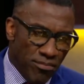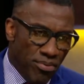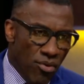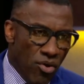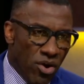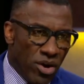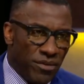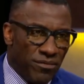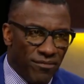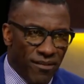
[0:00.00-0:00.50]

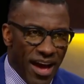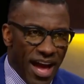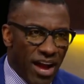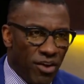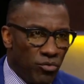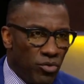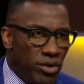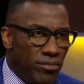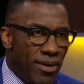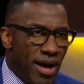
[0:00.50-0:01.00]
points,
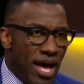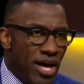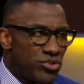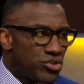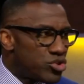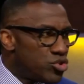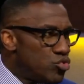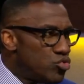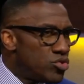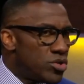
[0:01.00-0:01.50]
5 rebounds,
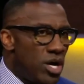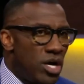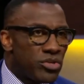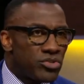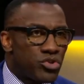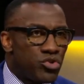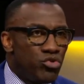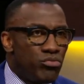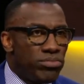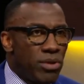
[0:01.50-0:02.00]
2
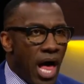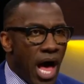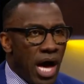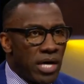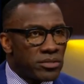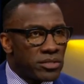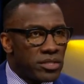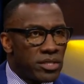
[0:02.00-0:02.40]
dunks, 2 blocks.